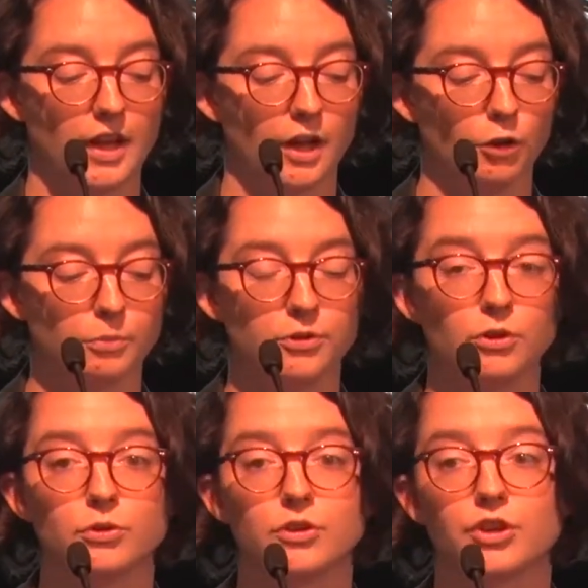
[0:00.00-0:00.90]
helps
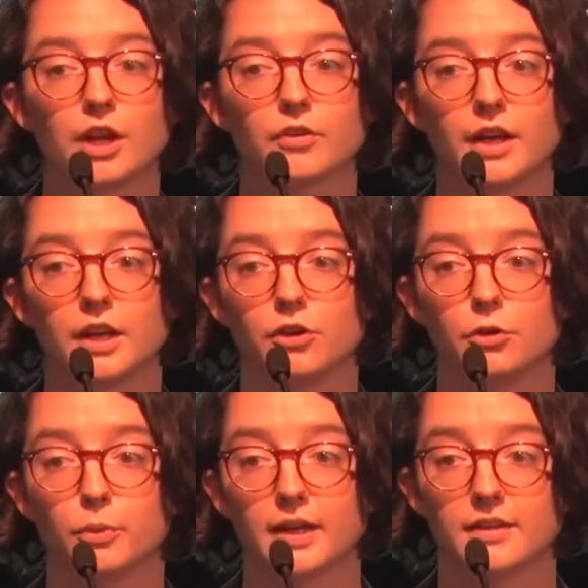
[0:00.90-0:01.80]
you to generate
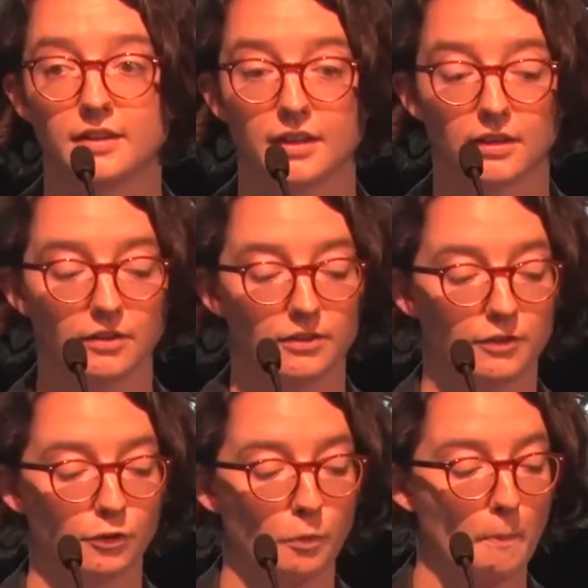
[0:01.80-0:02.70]
new ideas,